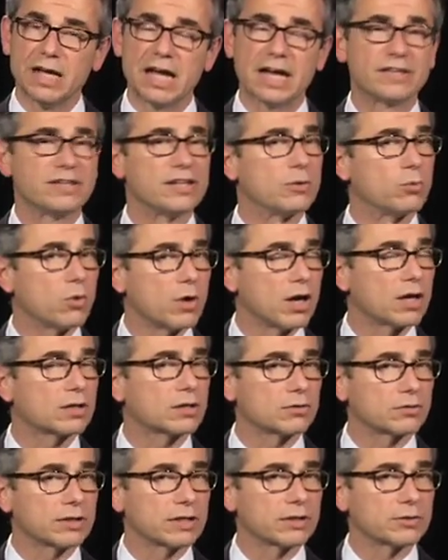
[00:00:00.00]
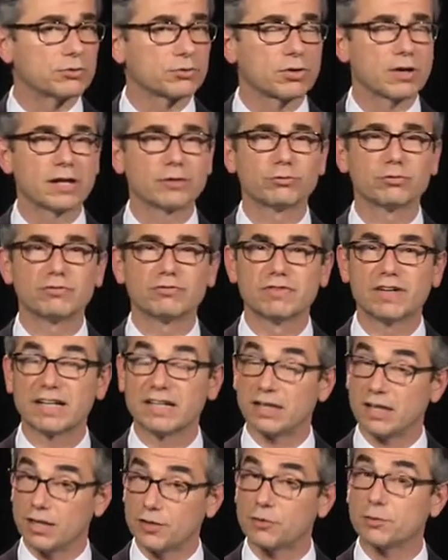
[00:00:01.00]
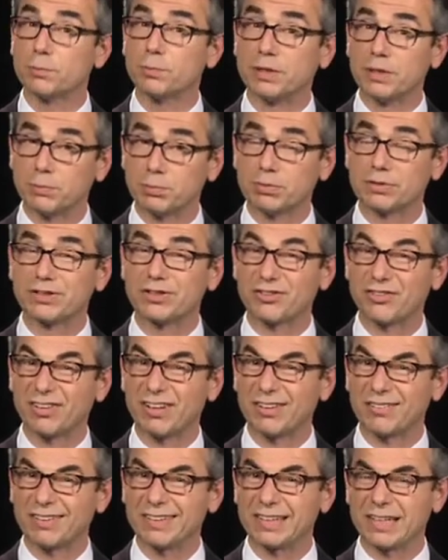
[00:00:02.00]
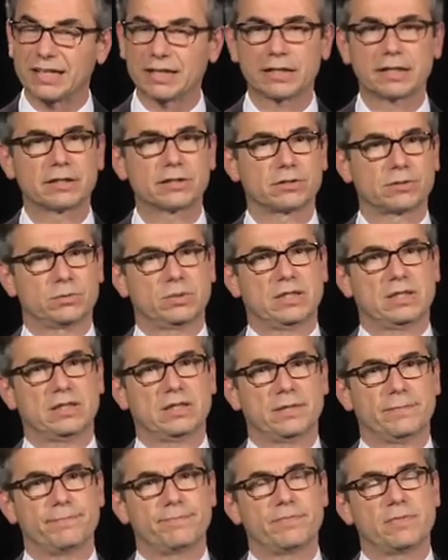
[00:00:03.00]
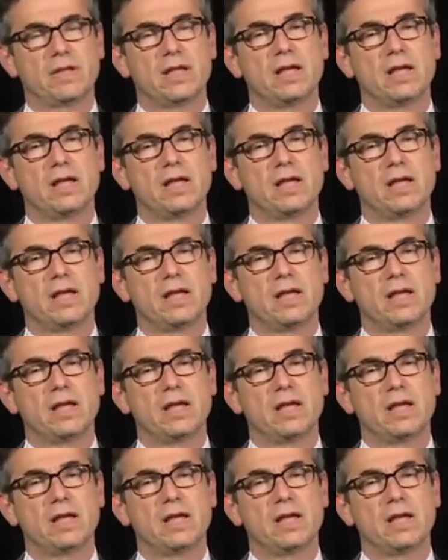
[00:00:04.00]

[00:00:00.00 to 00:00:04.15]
and they walk around trying to invite other people into sharing that anger with them.